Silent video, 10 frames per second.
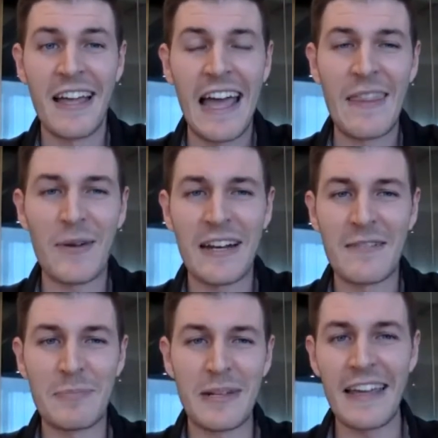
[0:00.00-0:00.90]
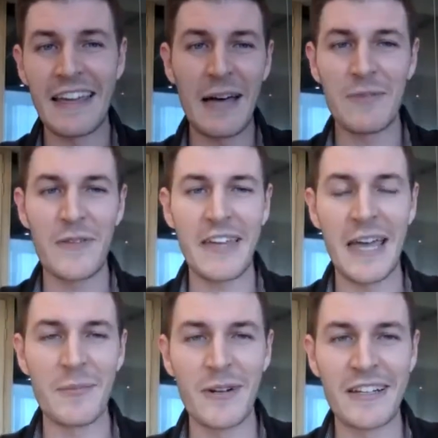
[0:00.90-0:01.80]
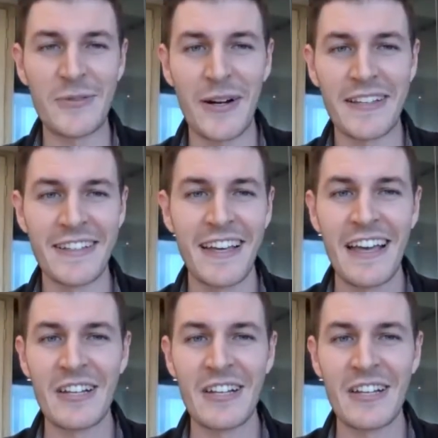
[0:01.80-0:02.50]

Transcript: and they're kind of playing up for the camera and trying to